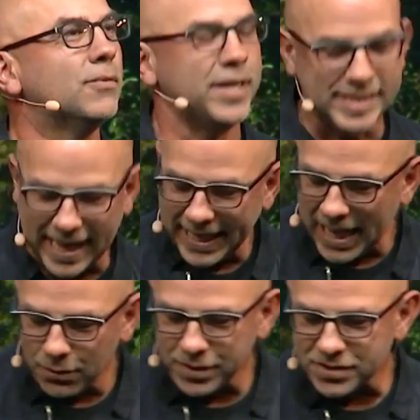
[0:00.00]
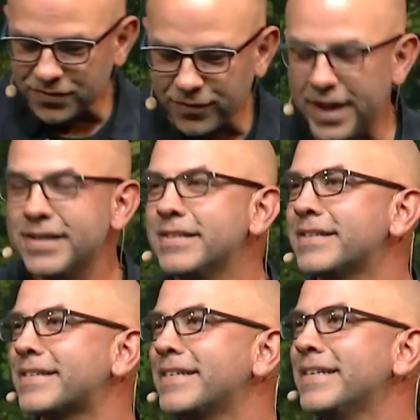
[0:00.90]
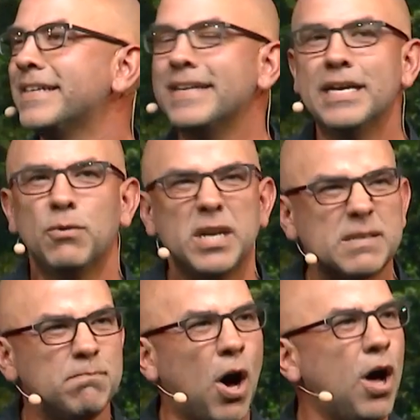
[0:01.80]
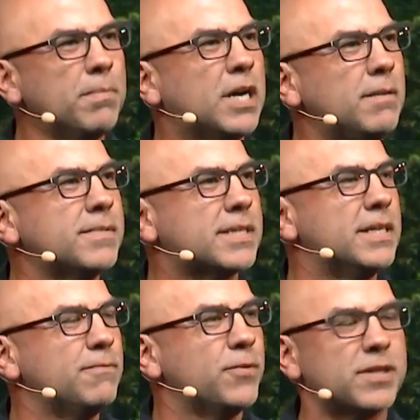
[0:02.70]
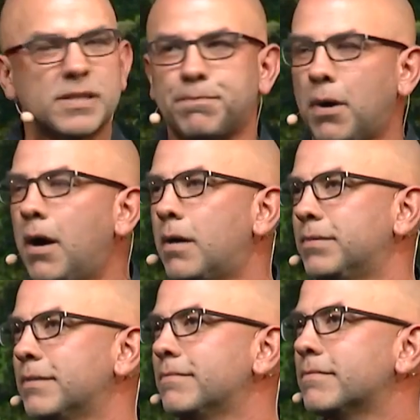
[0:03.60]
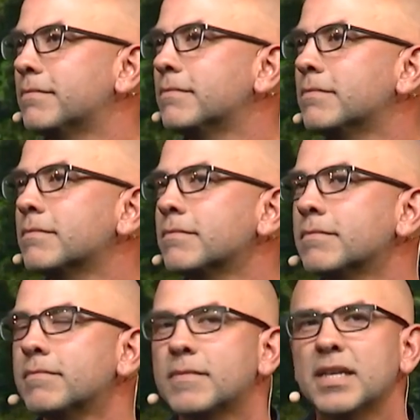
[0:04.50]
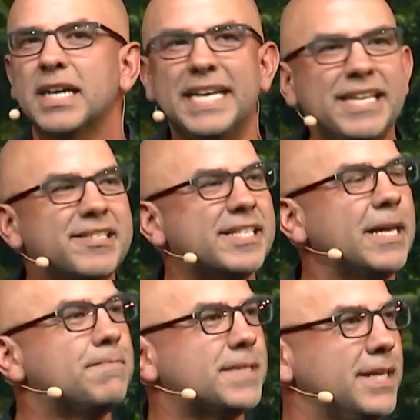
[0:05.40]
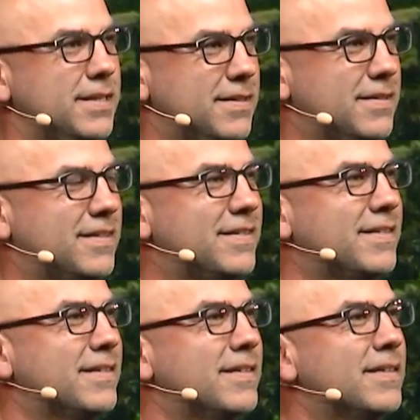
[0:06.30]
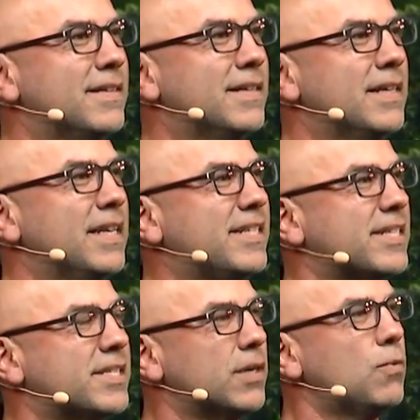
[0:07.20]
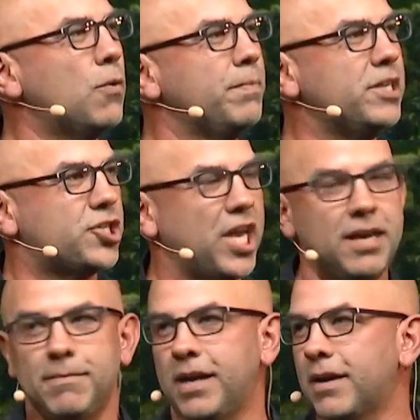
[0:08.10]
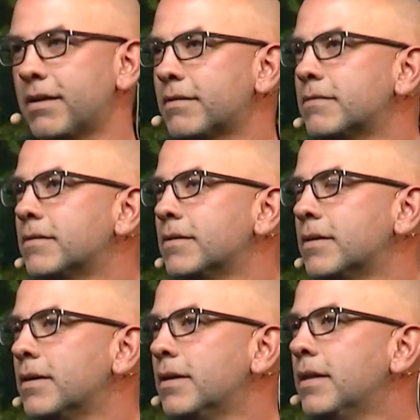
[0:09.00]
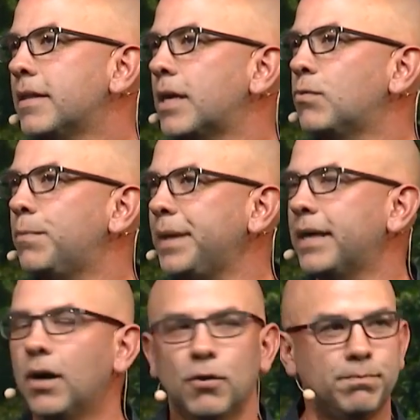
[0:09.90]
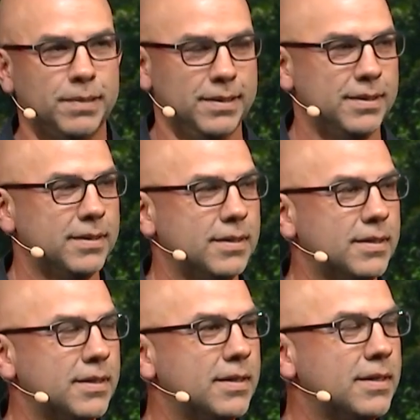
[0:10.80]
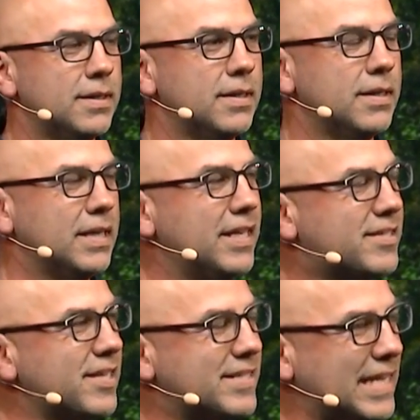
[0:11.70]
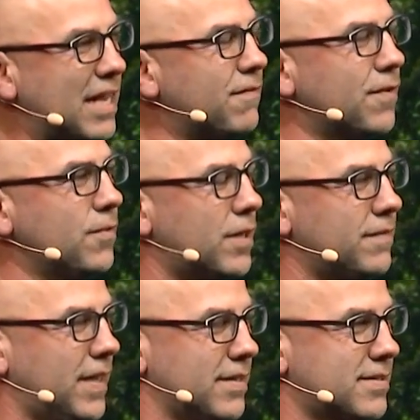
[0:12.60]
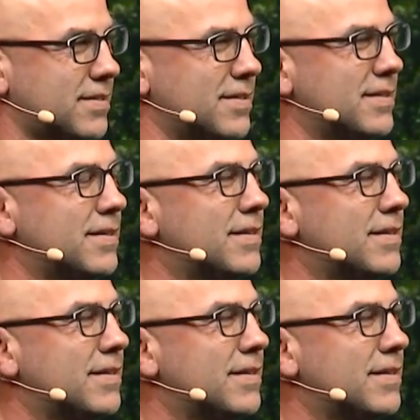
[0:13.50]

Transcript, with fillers: when he's hanging out with his friends, when his mom comes to him with this problem, and he steps in and he says, There won't be shame here, there will be hope. He says to every one of us,